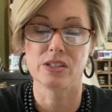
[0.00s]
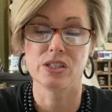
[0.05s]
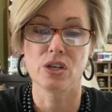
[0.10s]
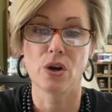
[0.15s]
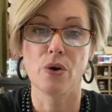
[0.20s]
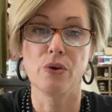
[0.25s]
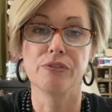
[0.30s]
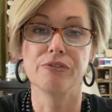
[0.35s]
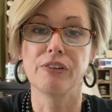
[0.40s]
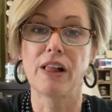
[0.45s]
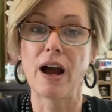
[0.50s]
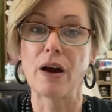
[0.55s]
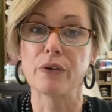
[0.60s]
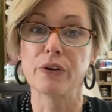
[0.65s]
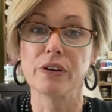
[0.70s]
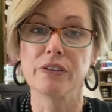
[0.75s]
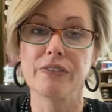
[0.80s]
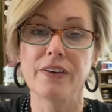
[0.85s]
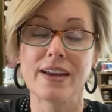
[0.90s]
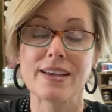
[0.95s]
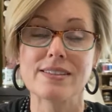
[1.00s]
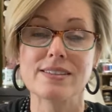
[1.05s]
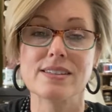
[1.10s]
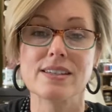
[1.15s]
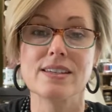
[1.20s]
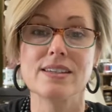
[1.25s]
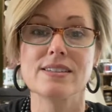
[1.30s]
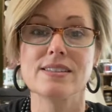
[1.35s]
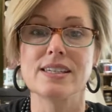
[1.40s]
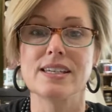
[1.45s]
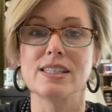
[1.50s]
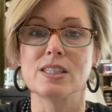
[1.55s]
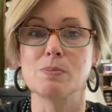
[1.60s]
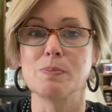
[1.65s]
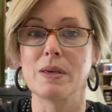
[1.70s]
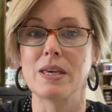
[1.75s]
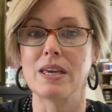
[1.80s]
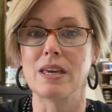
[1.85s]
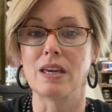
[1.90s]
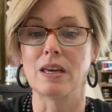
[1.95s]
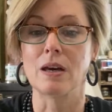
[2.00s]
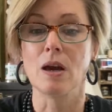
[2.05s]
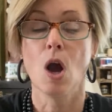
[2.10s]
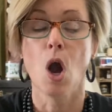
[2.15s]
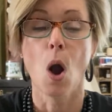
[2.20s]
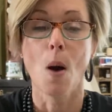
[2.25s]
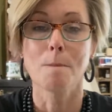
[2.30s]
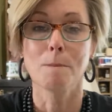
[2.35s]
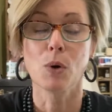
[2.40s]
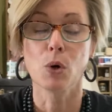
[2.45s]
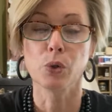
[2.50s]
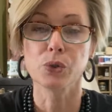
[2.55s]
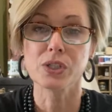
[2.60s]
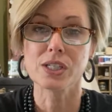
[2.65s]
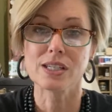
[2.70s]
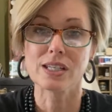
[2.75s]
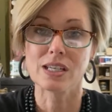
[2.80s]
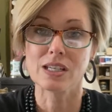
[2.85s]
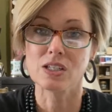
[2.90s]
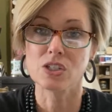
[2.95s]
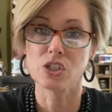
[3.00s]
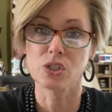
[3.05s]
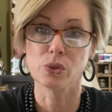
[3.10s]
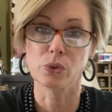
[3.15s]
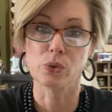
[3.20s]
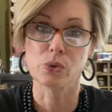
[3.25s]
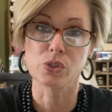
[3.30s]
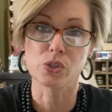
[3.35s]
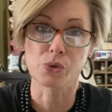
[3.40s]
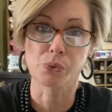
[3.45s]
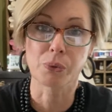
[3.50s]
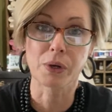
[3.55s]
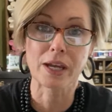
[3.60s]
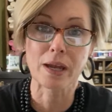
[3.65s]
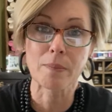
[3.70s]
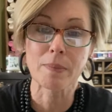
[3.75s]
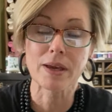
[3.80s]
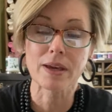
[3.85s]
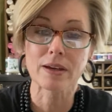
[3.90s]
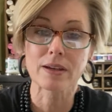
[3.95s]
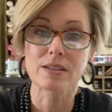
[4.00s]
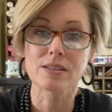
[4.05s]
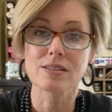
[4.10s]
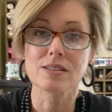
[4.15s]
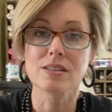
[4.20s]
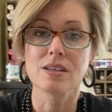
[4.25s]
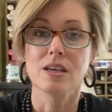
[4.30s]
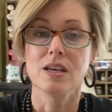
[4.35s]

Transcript: So flower vases, it's being molded into ceramics,